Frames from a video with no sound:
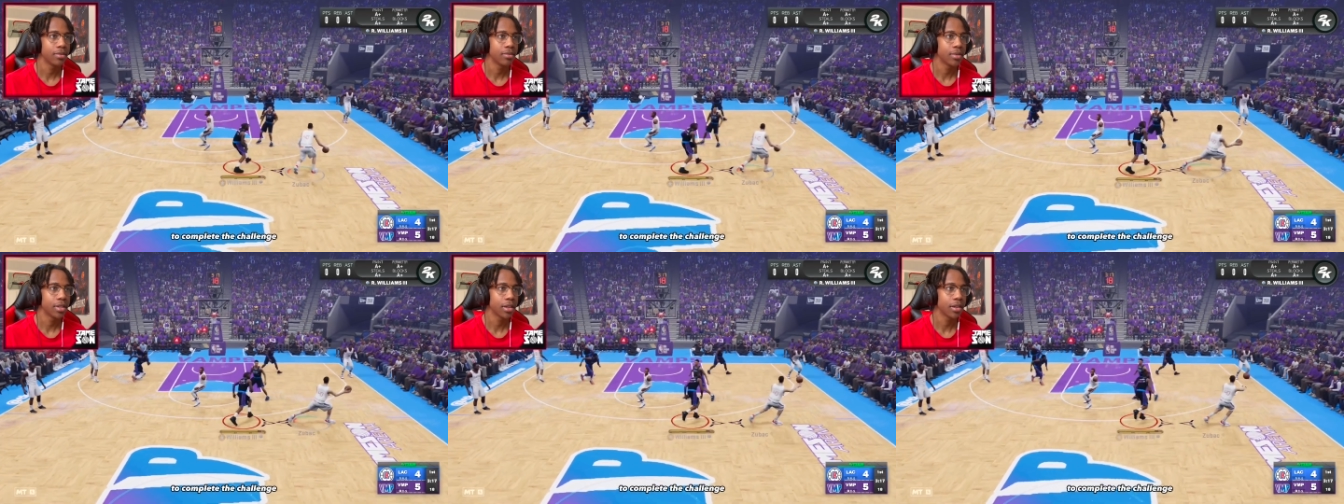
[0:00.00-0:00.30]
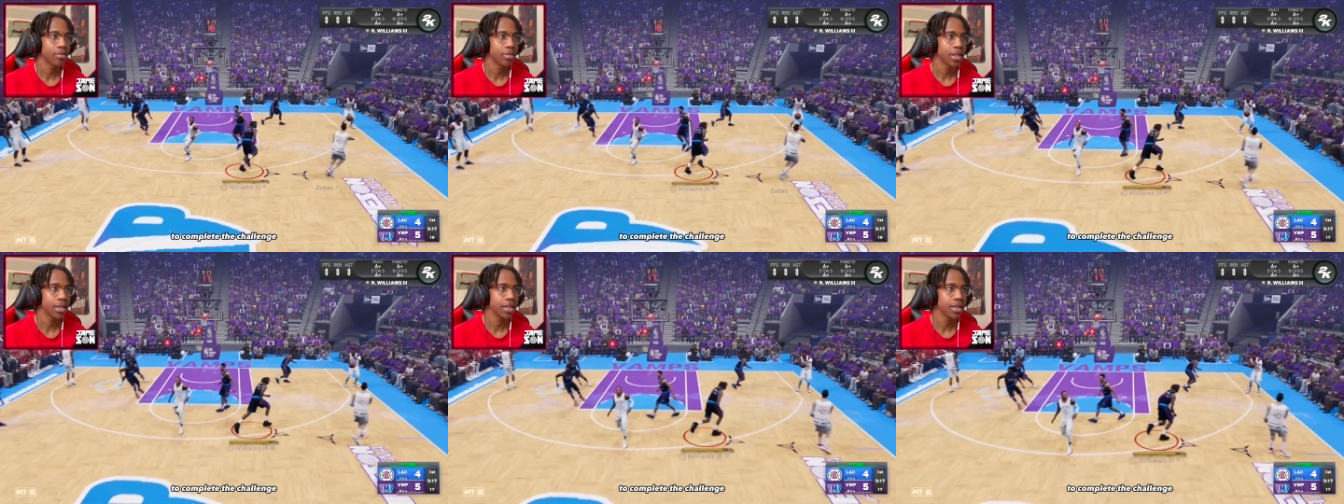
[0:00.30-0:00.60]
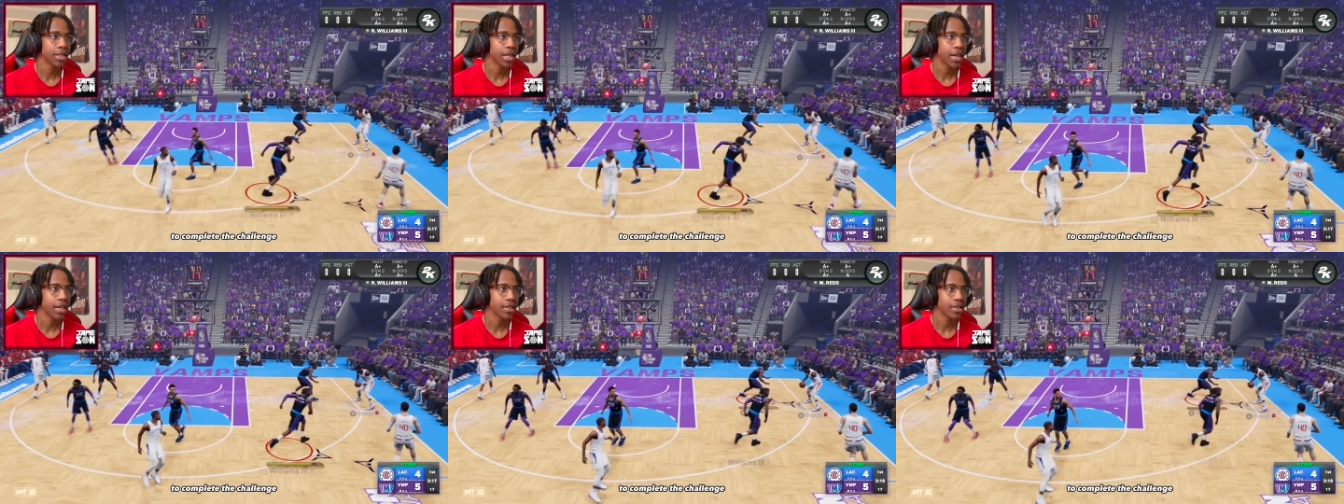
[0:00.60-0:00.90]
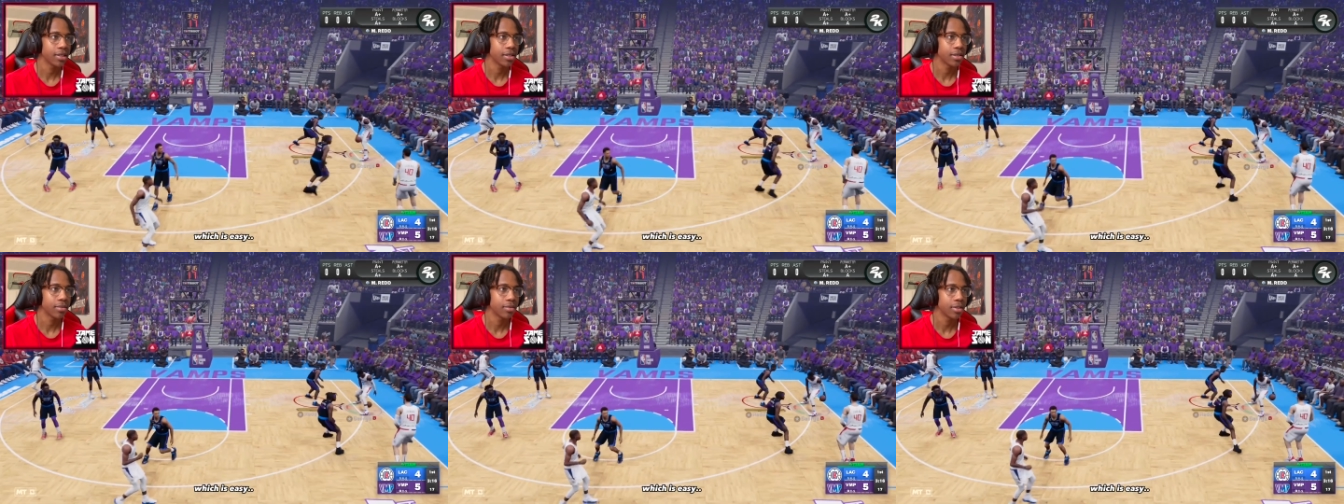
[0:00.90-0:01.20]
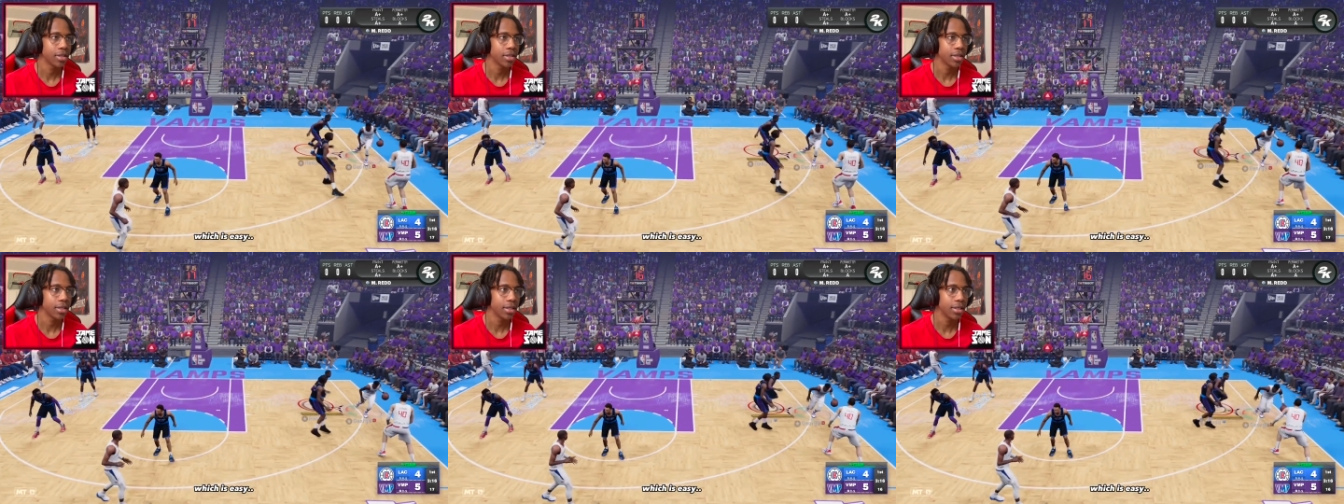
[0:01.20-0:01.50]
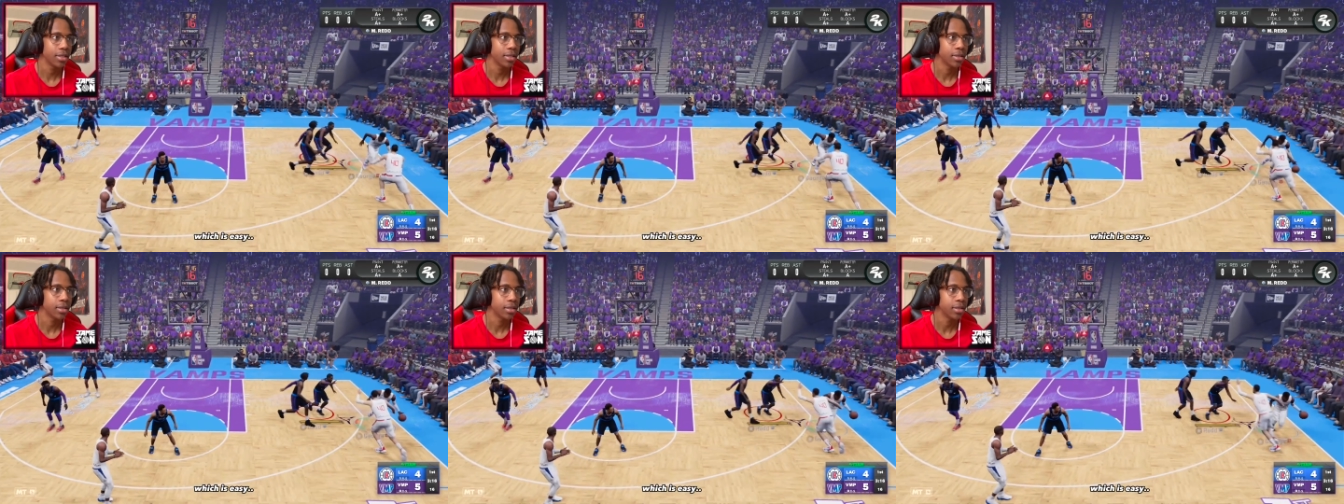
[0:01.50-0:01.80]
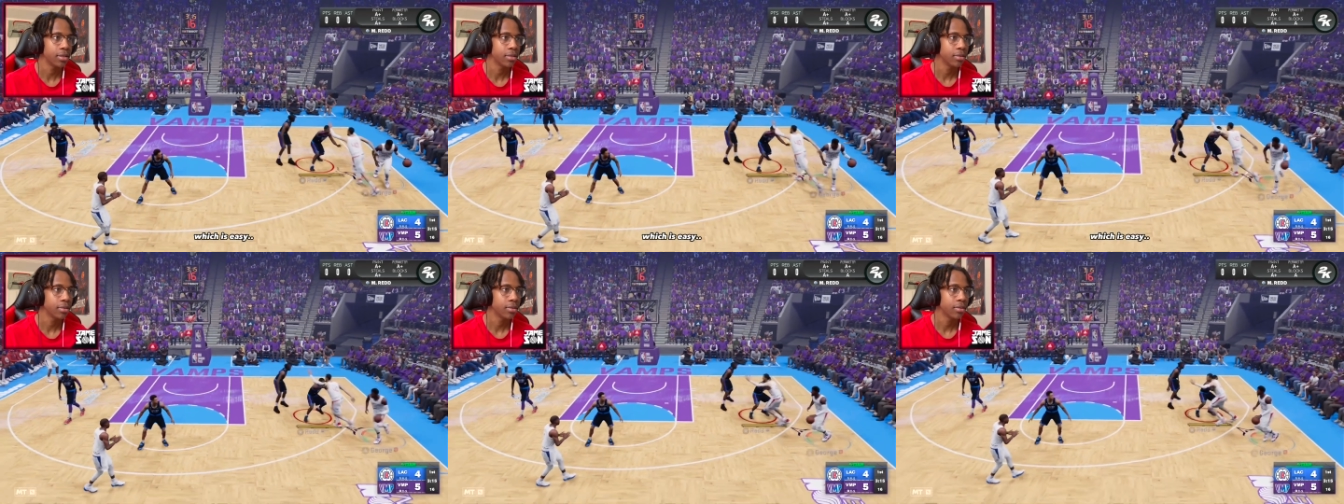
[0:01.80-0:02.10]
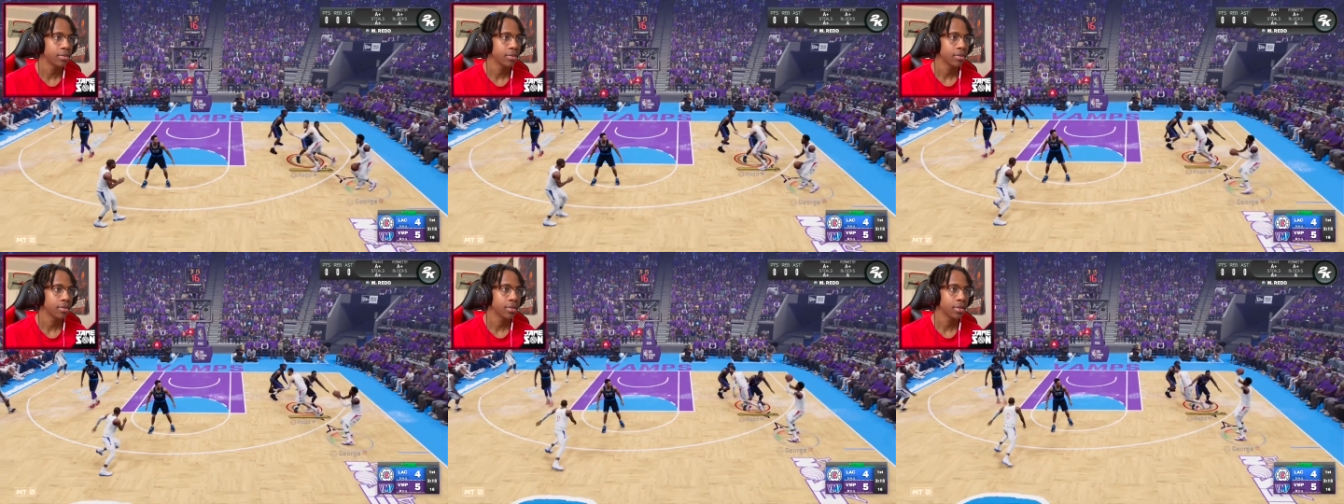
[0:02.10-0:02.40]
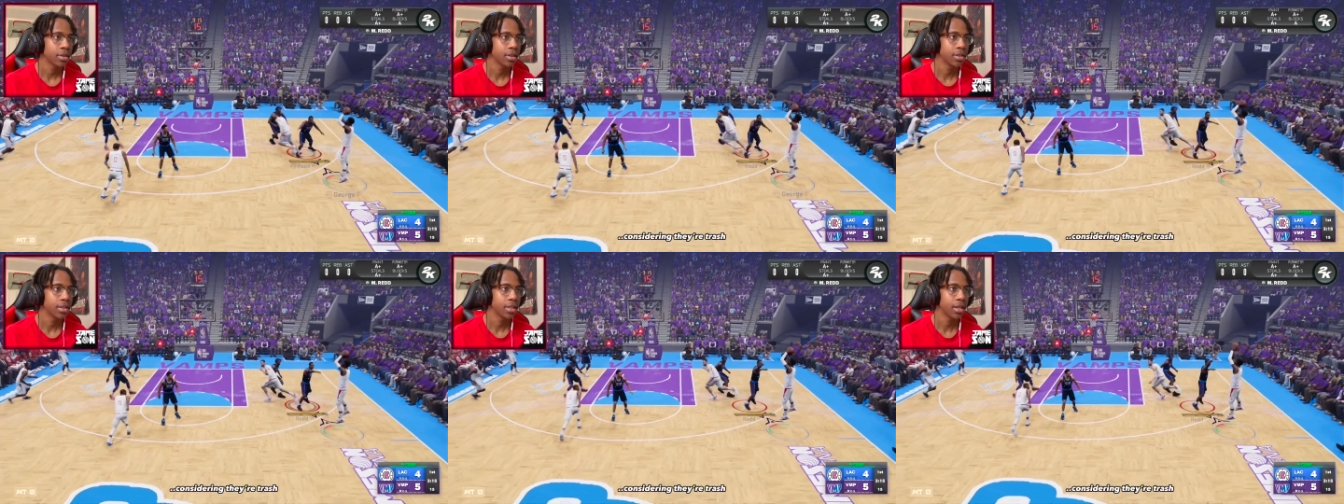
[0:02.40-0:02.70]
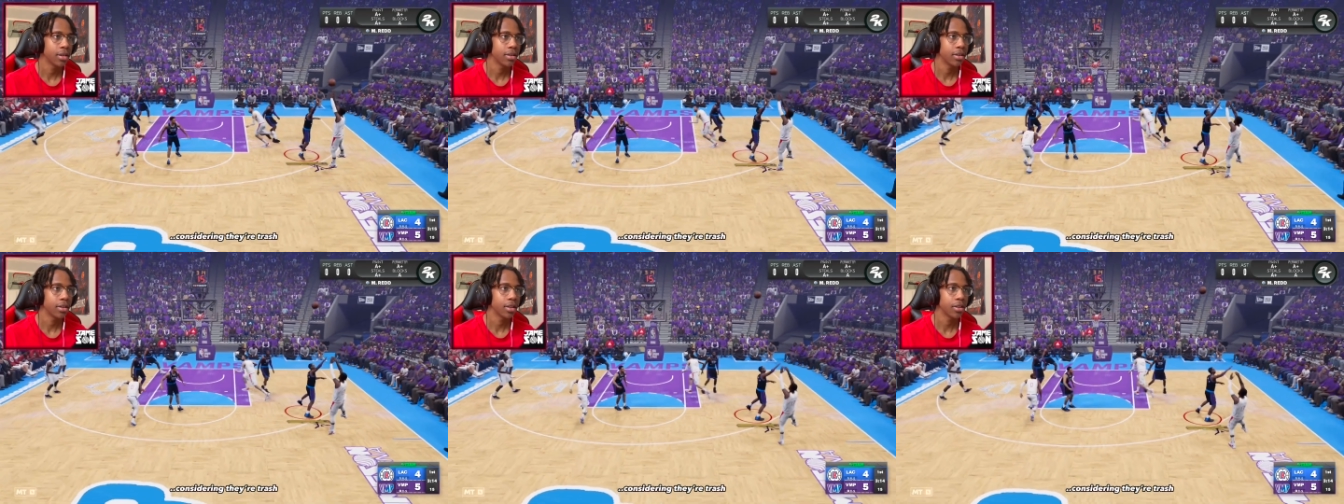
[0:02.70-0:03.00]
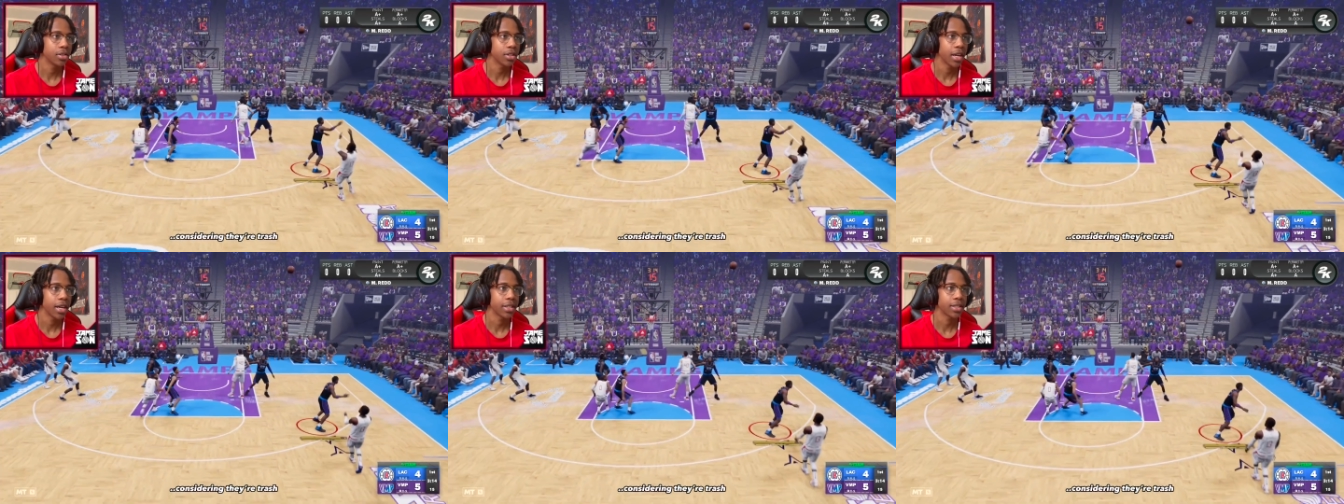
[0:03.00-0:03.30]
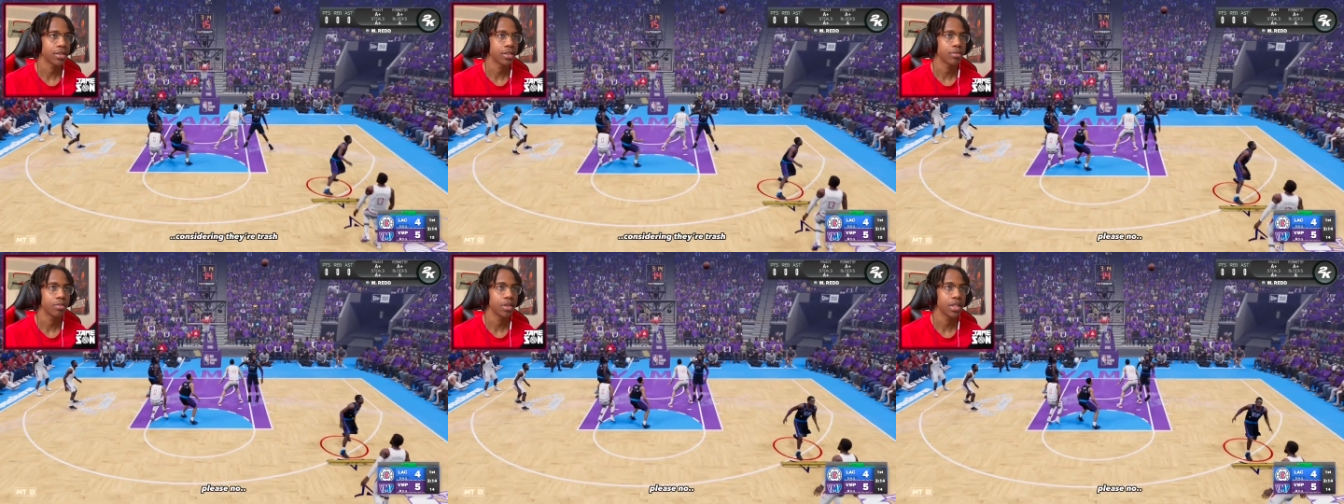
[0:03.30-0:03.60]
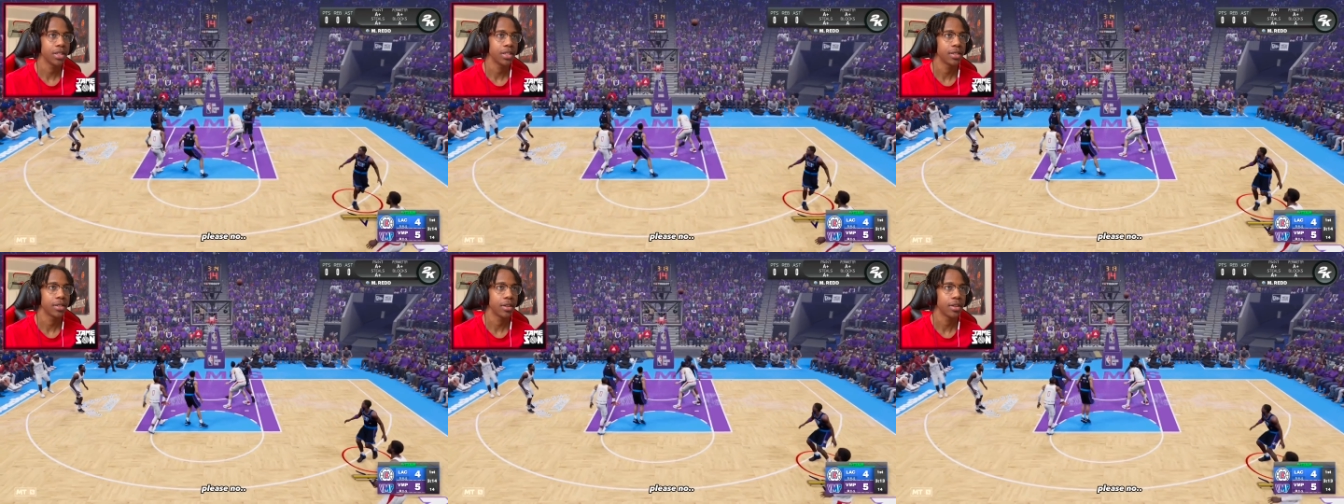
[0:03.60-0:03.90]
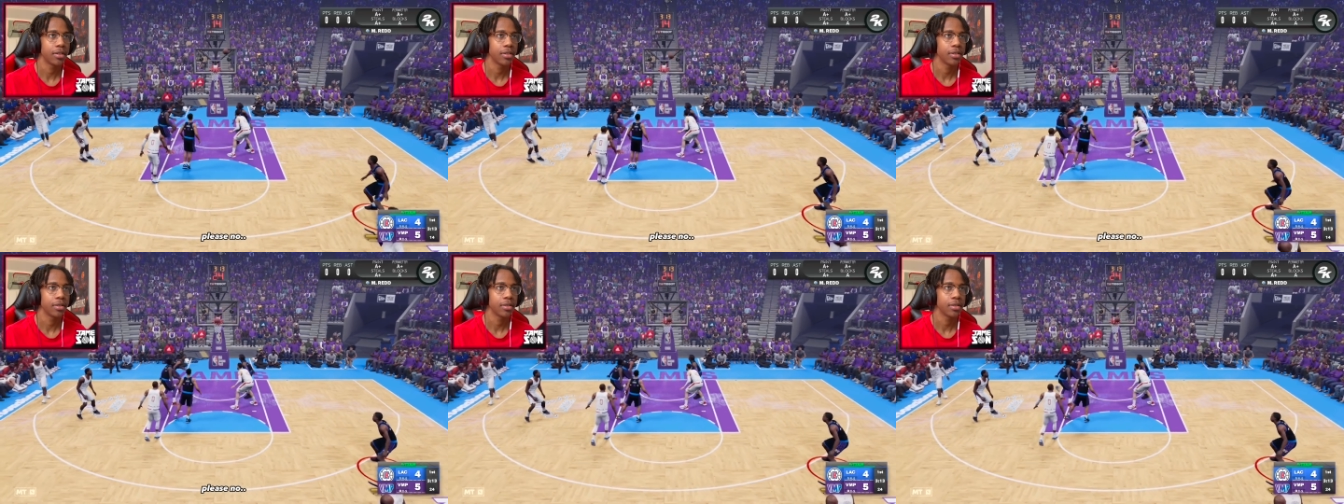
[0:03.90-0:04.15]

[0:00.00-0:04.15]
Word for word: to complete the challenge, which is easy considering the trash. Please no.